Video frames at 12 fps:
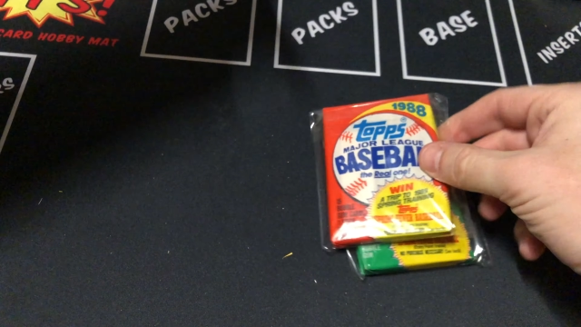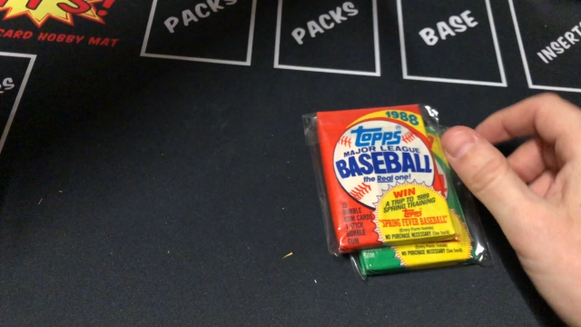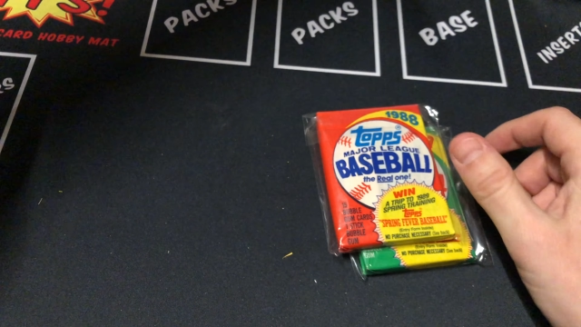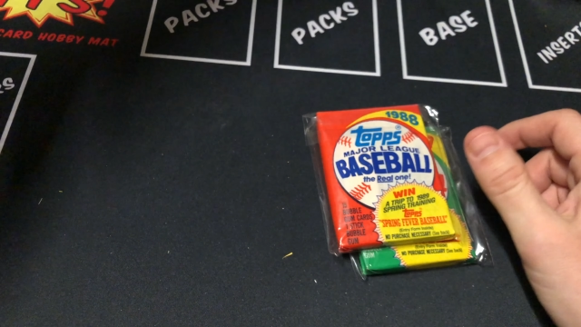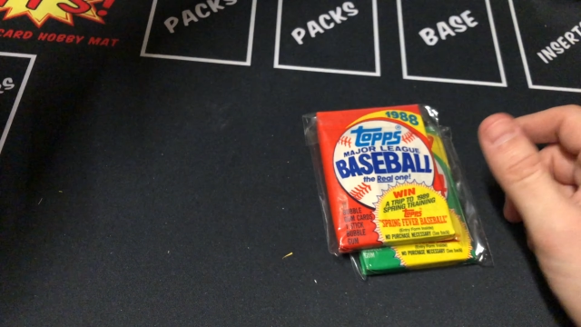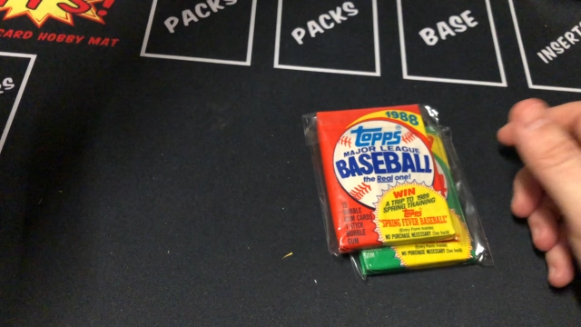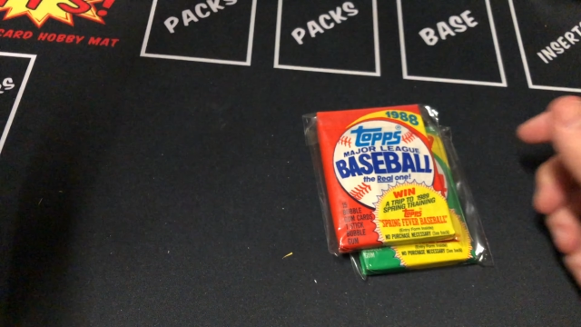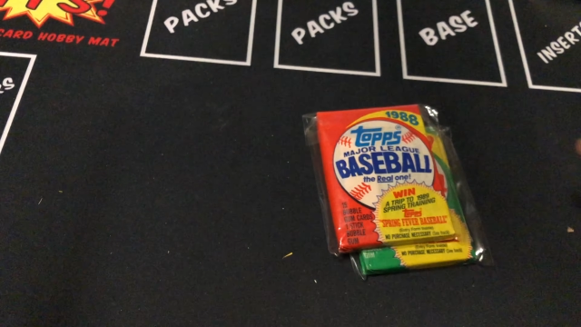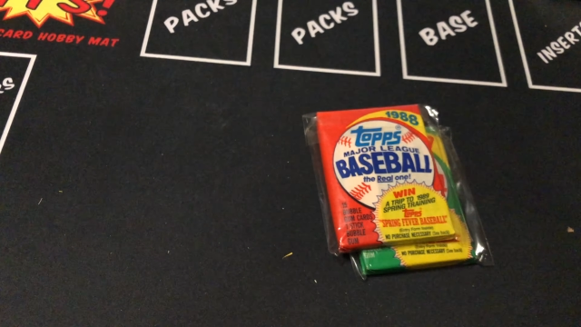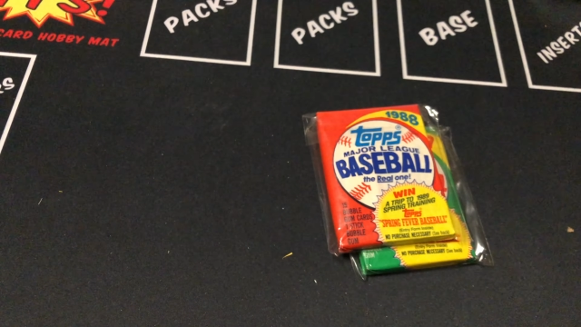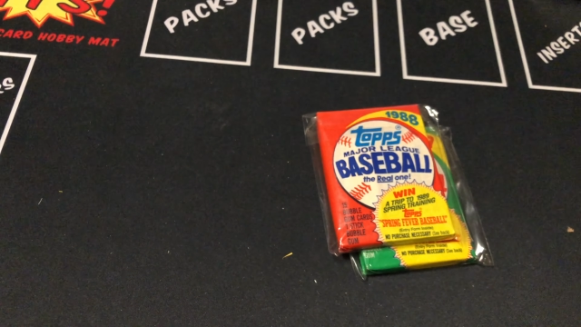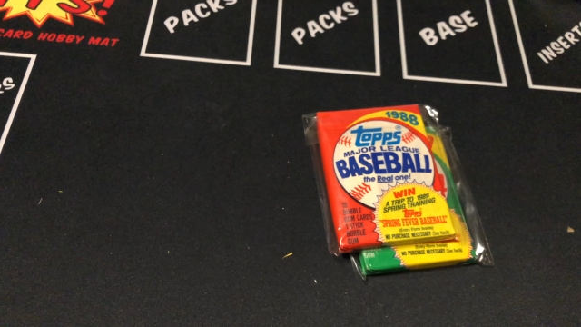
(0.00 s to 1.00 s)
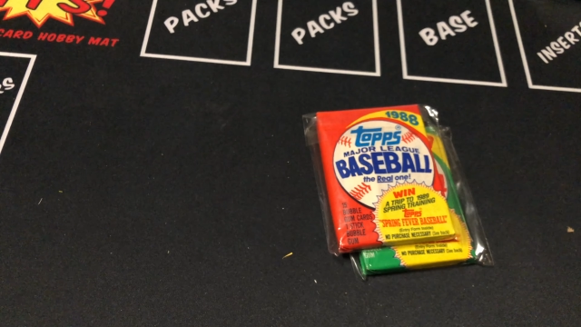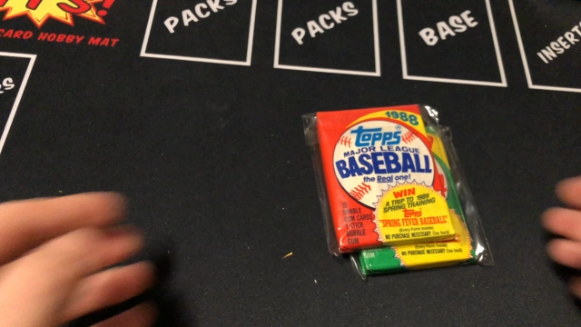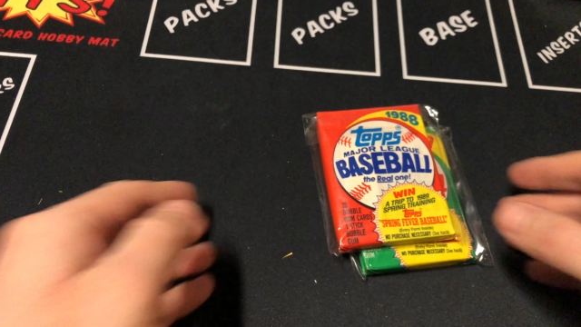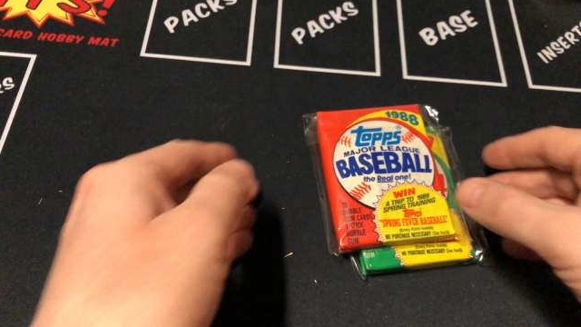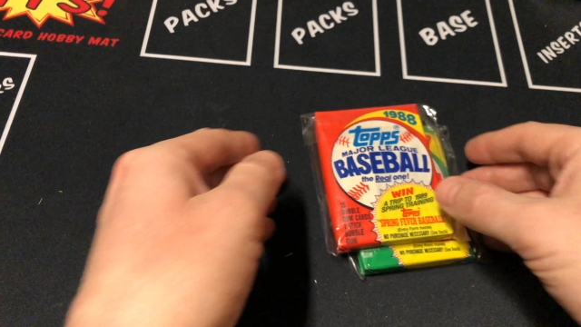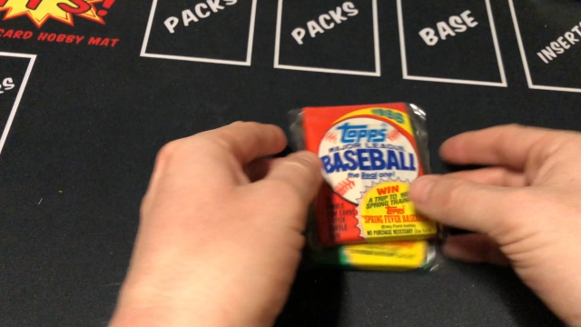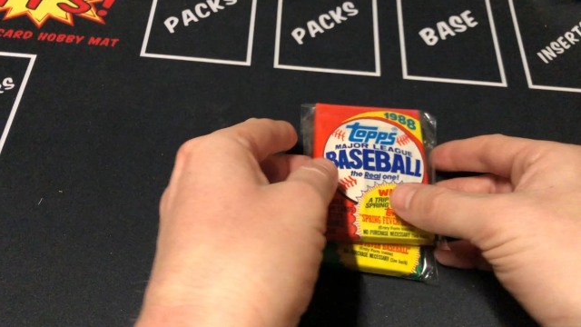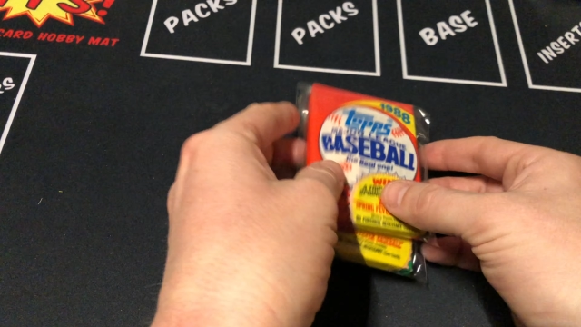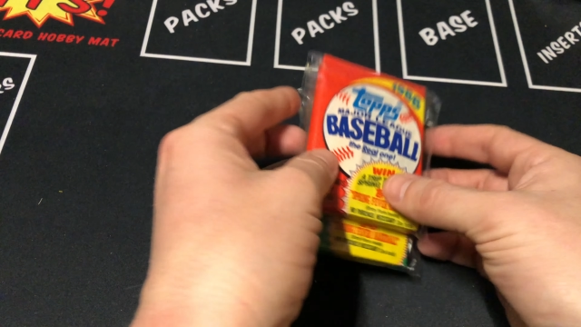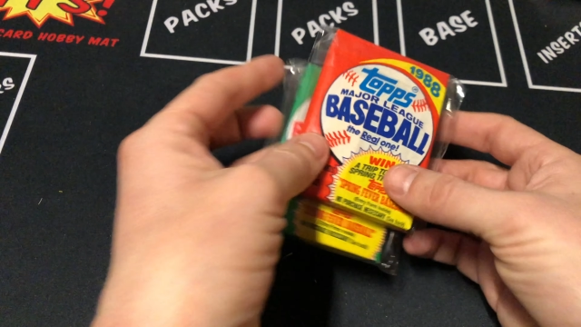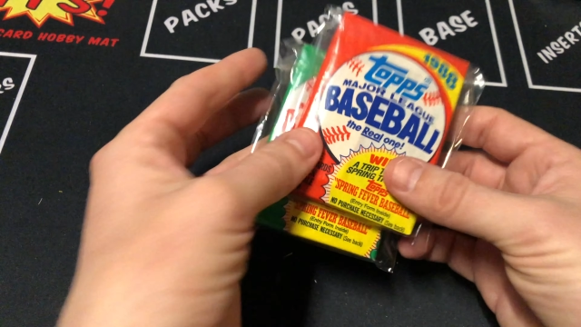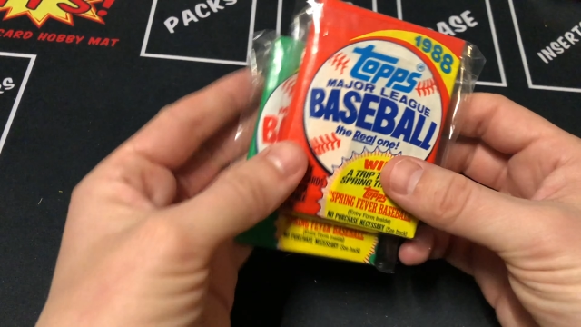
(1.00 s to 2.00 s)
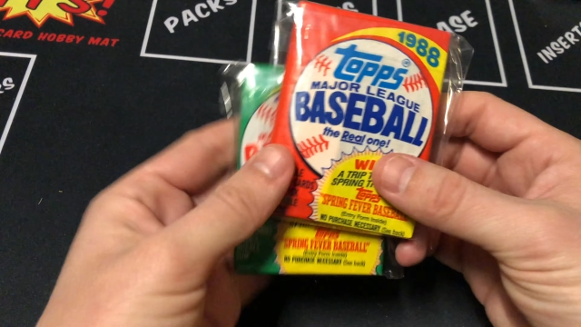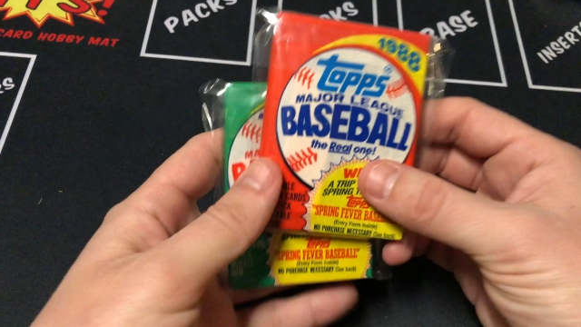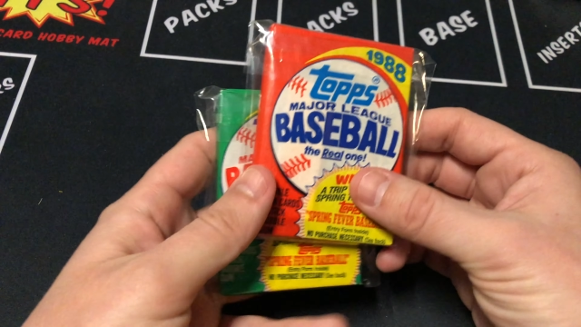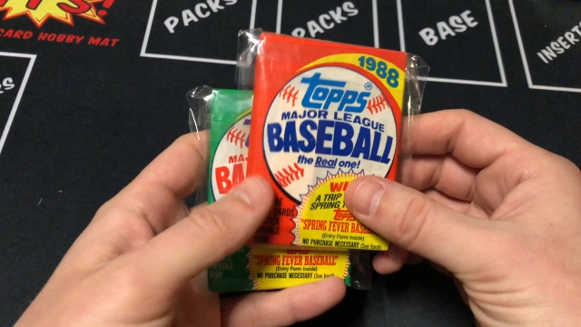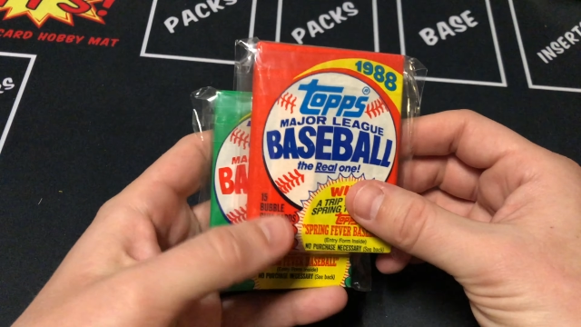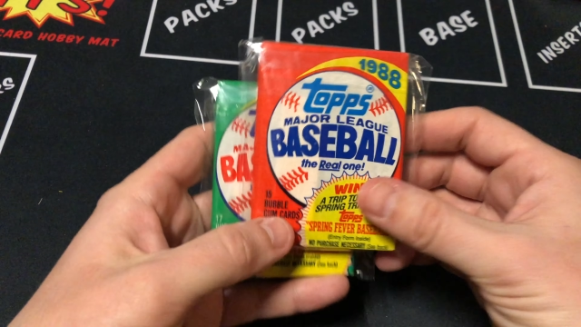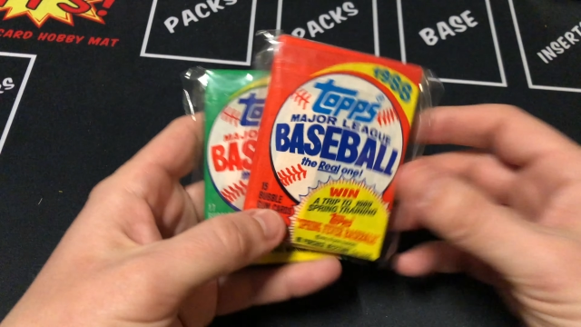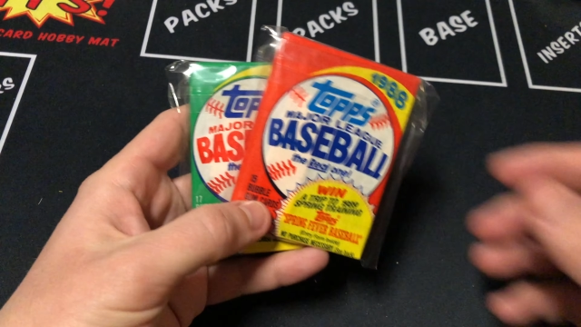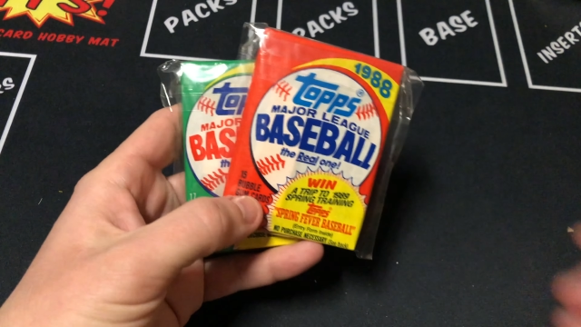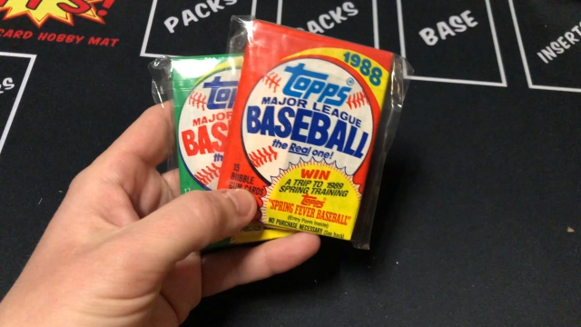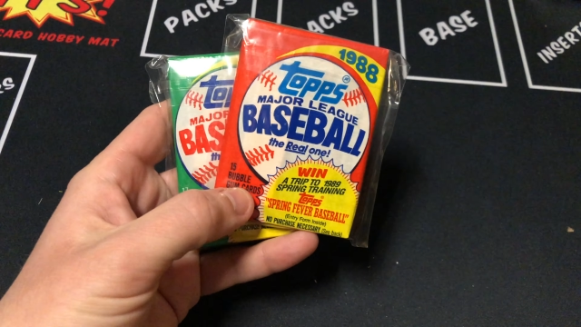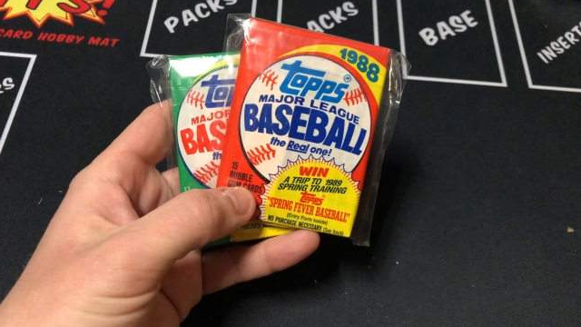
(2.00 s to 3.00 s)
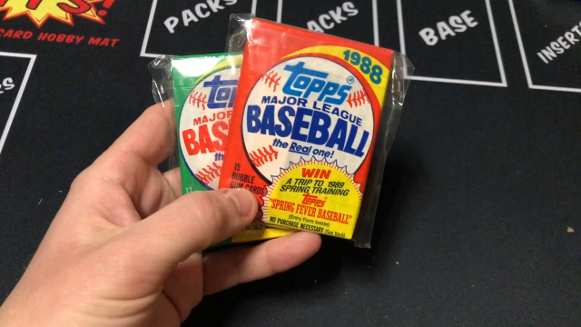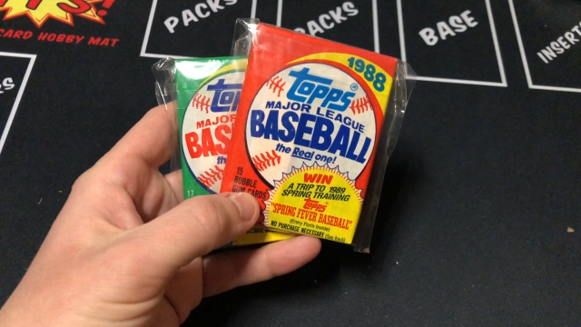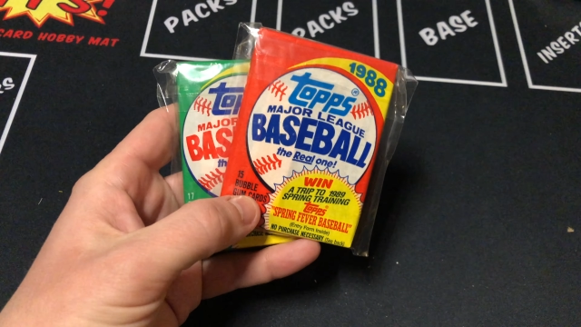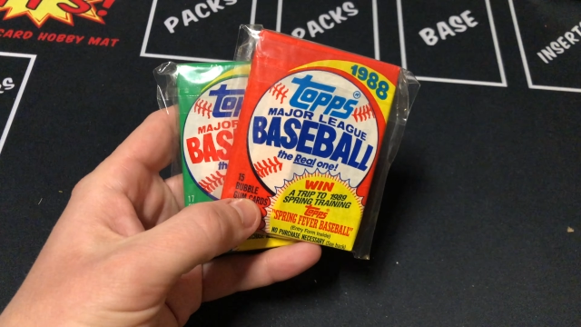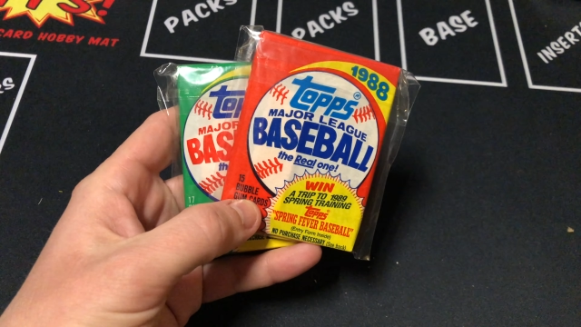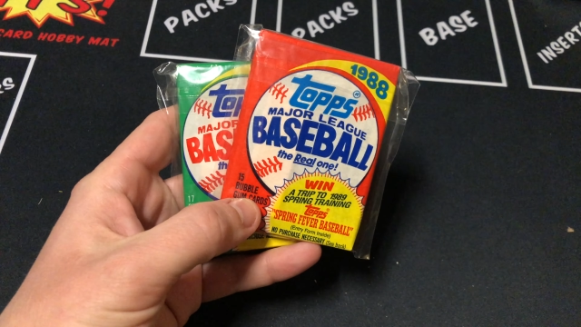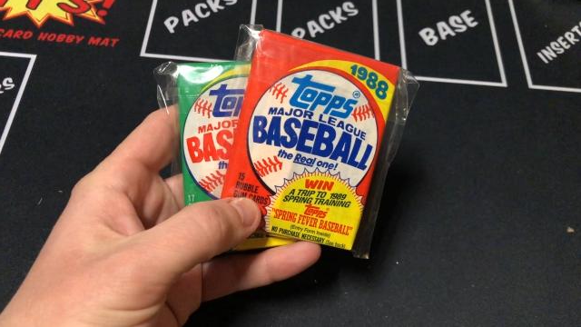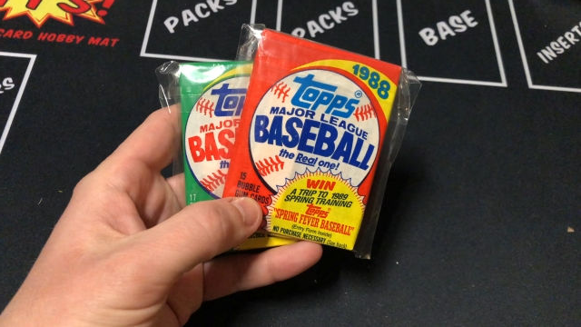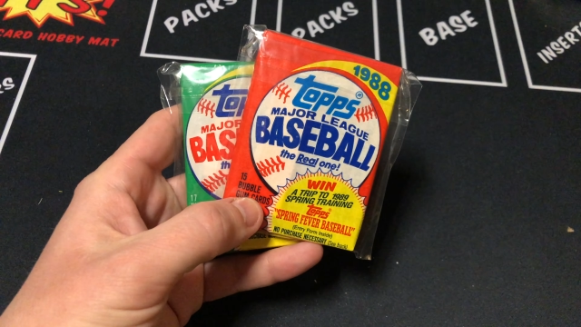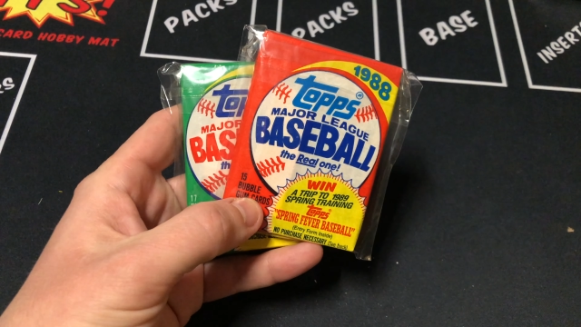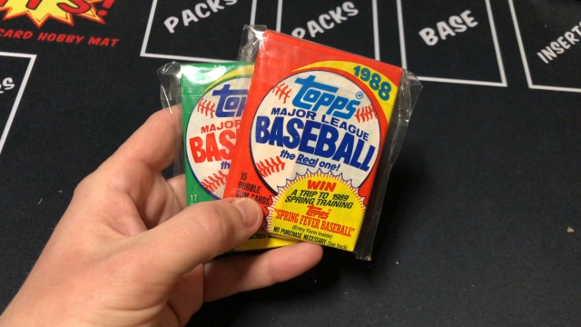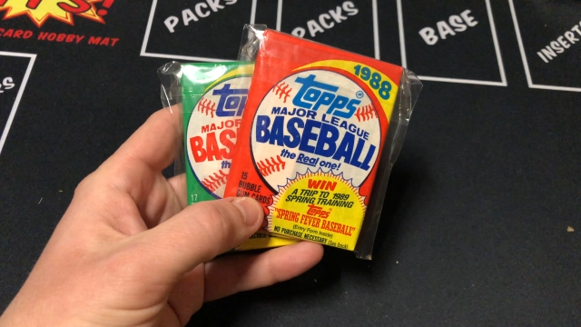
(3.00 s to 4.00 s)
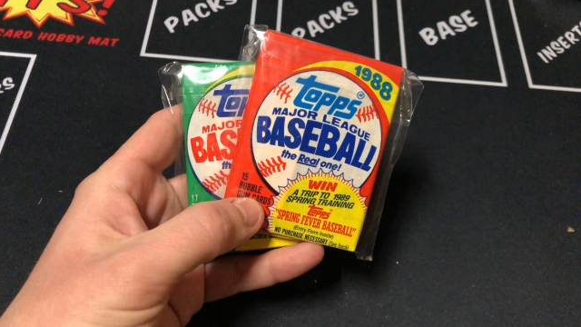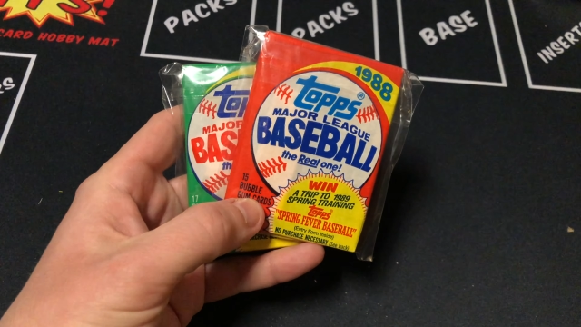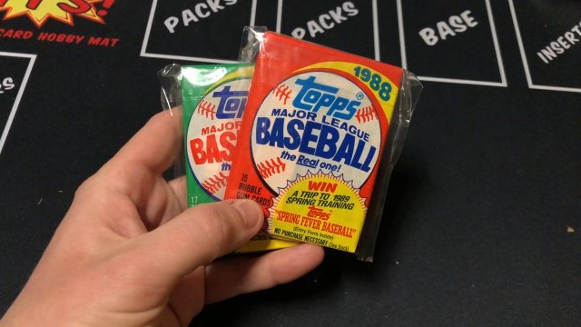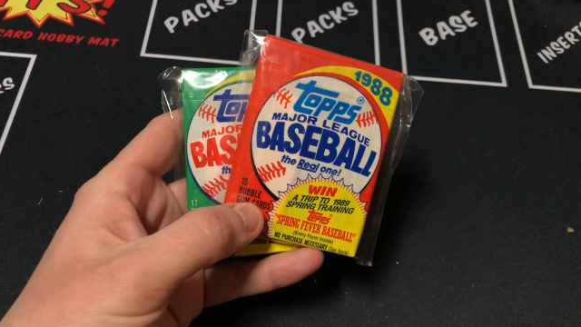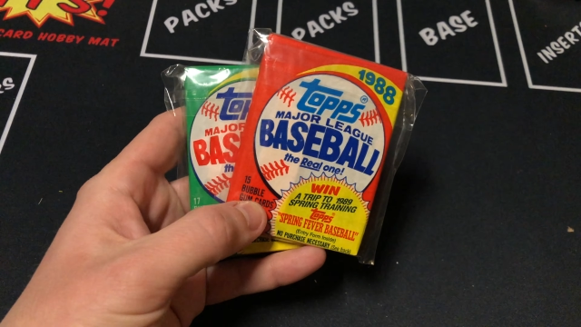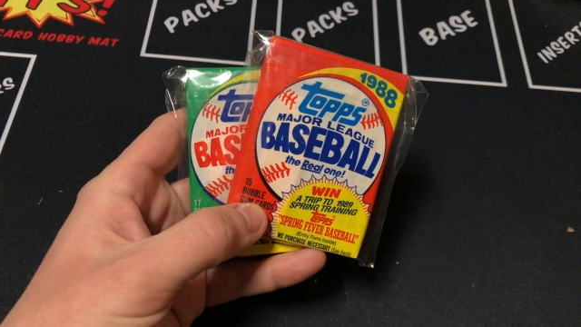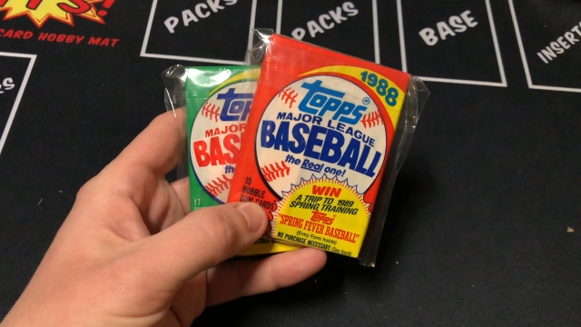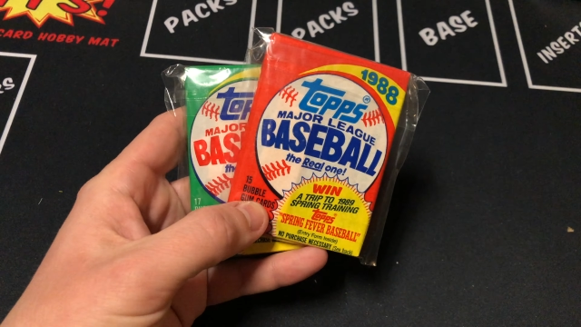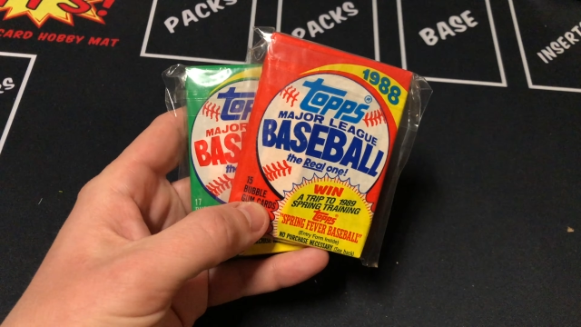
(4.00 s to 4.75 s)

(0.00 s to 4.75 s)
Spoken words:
(no speaker visible)